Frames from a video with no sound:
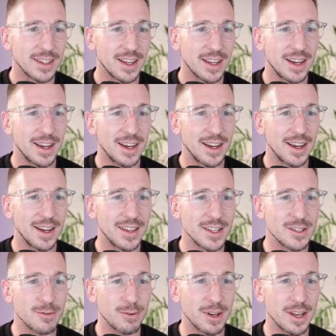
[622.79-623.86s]

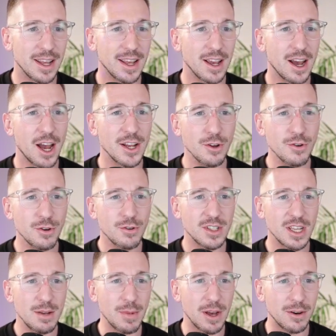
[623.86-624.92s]
This one here. I don't use
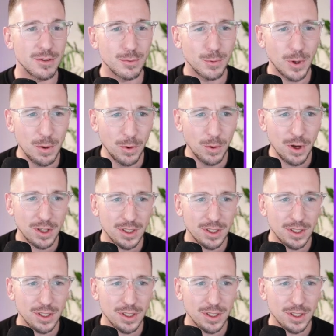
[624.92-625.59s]
email. Wait, what?